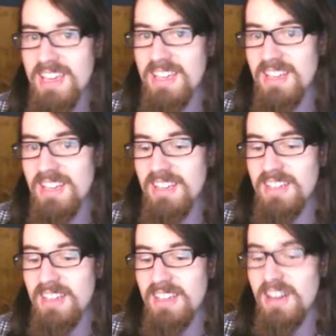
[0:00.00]

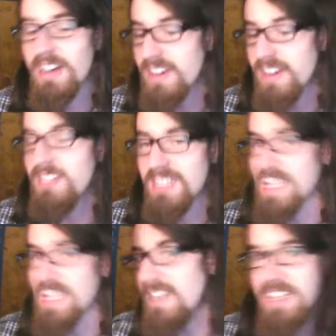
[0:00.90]
I
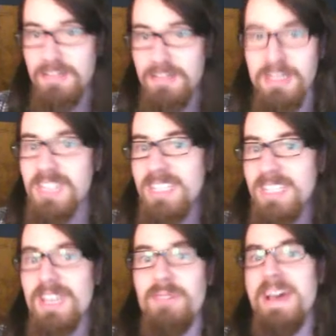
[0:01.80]
understand that completely,
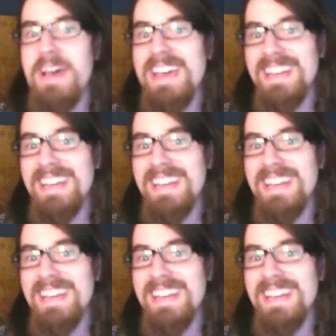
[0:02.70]
Soma.